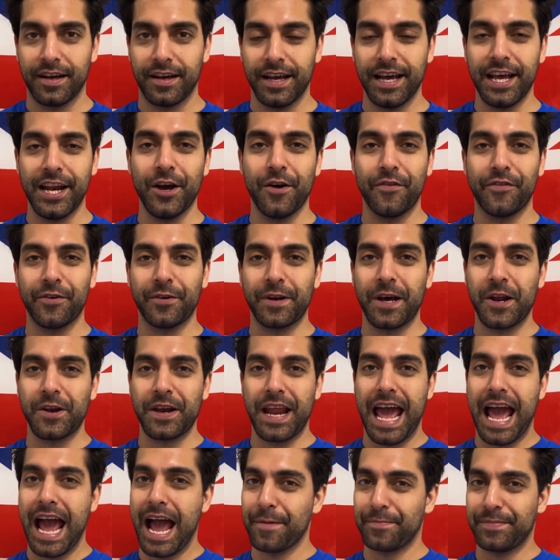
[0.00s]
Hello everyone and
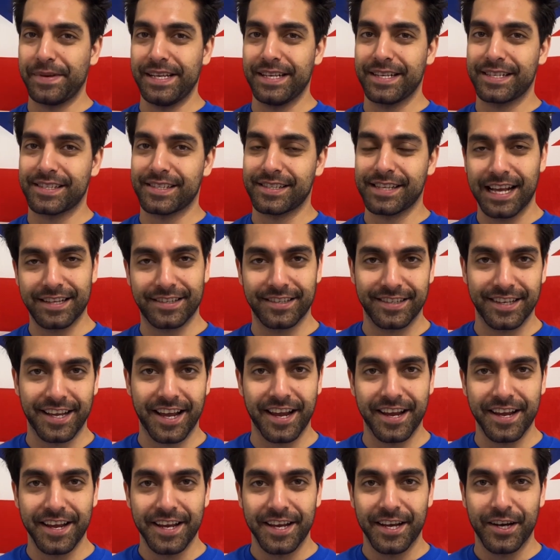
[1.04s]
happy
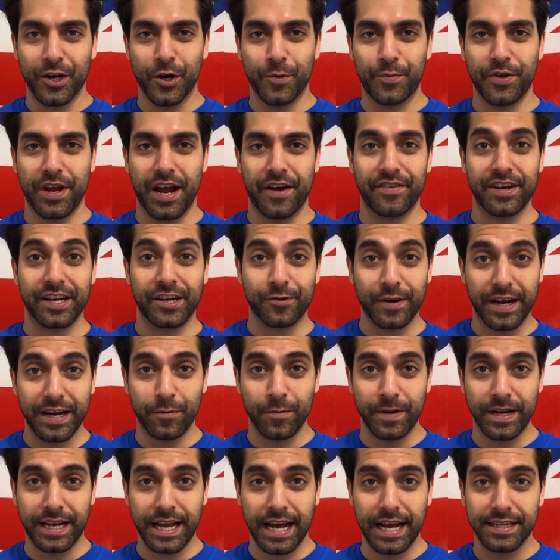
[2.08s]
Saturday. Hope you're having a great
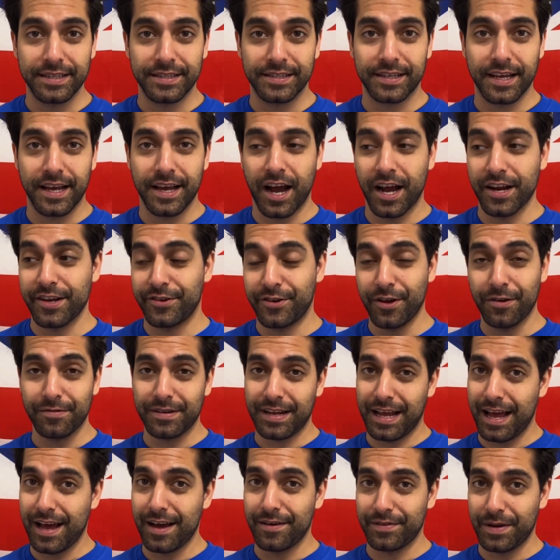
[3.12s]
weekend. I don't
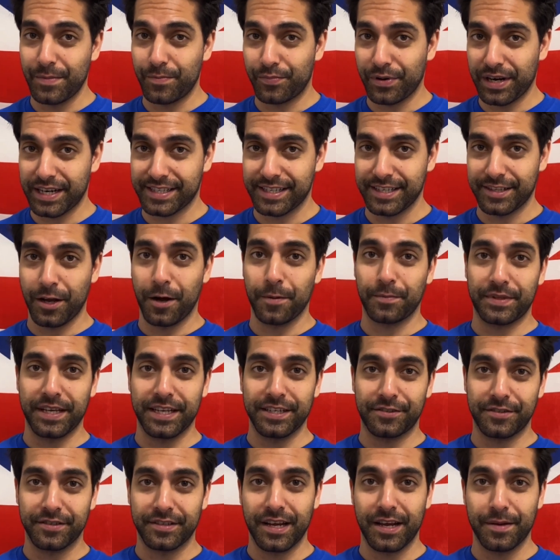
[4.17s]
have a Brexit
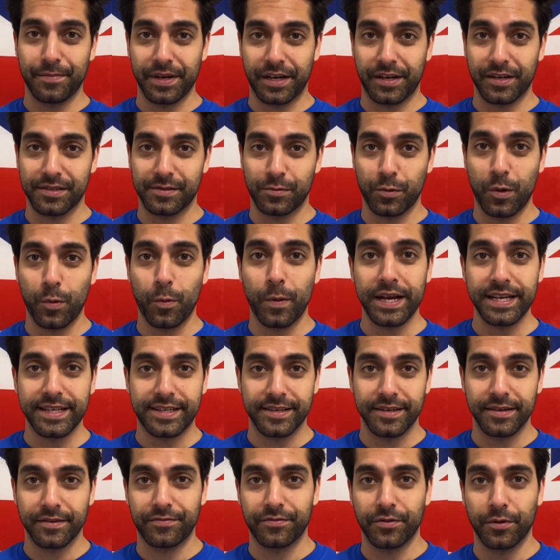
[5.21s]
update today because we're
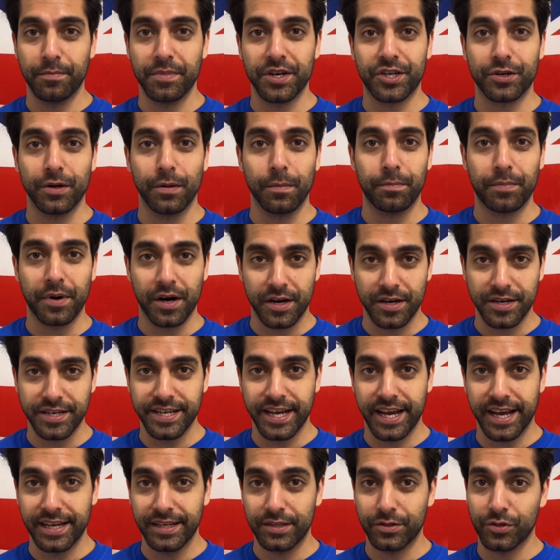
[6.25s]
waiting for Michel
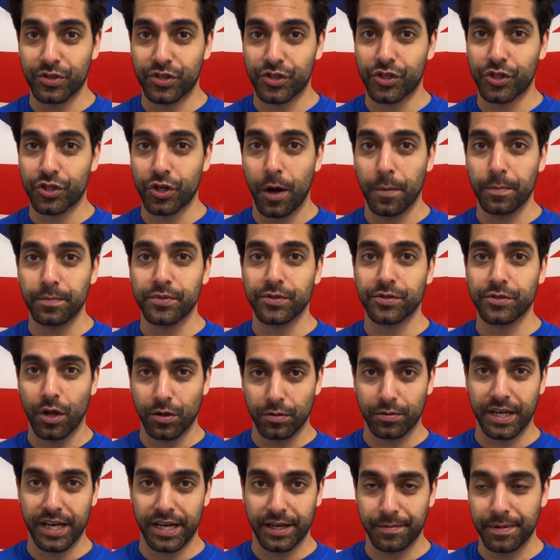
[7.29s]
Barnier to stop
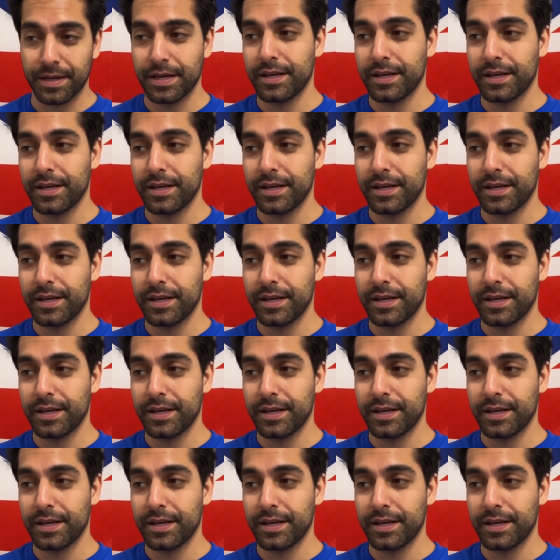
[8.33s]
sulking.